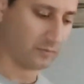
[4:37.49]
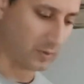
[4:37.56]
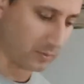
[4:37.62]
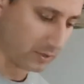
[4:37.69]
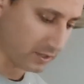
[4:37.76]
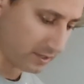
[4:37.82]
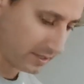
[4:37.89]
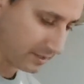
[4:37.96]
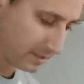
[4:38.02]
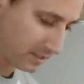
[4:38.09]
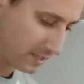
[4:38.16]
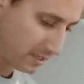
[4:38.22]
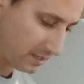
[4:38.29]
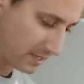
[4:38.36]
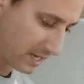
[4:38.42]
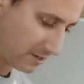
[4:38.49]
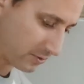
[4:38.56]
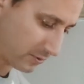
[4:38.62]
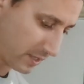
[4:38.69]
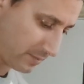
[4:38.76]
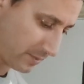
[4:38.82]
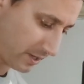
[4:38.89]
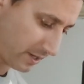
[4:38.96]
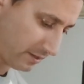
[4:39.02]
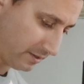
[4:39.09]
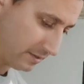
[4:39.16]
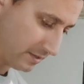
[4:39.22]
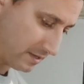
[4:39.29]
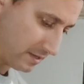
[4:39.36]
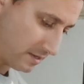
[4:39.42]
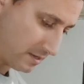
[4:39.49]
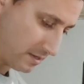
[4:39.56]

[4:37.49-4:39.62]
We put it on the counterweight bar,